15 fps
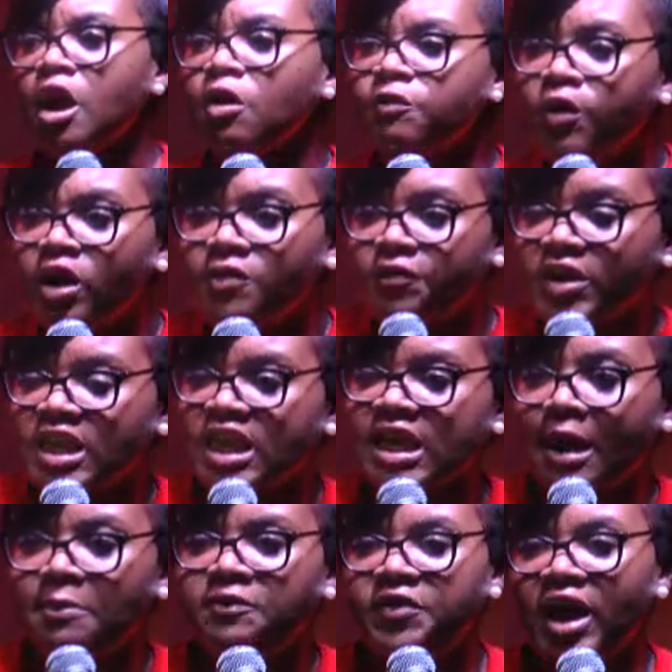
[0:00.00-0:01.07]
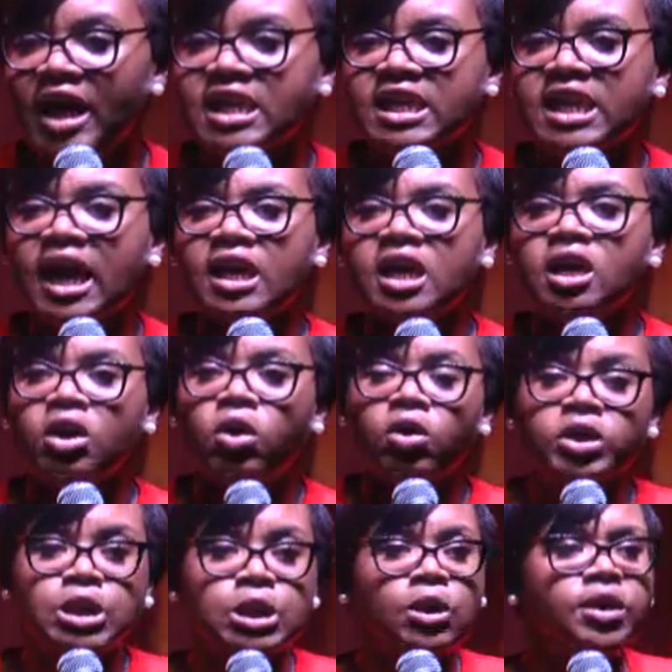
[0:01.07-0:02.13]
Vote for Shamfa Ashaki
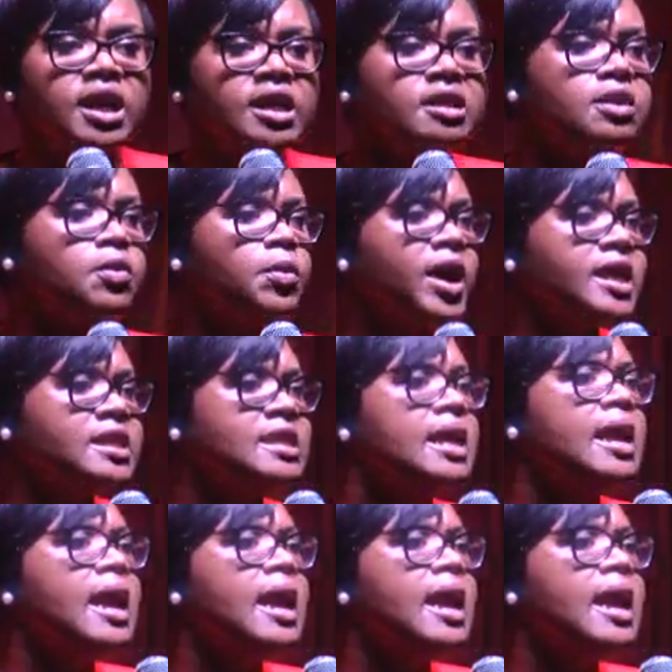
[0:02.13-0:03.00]
Cudjoe in the west.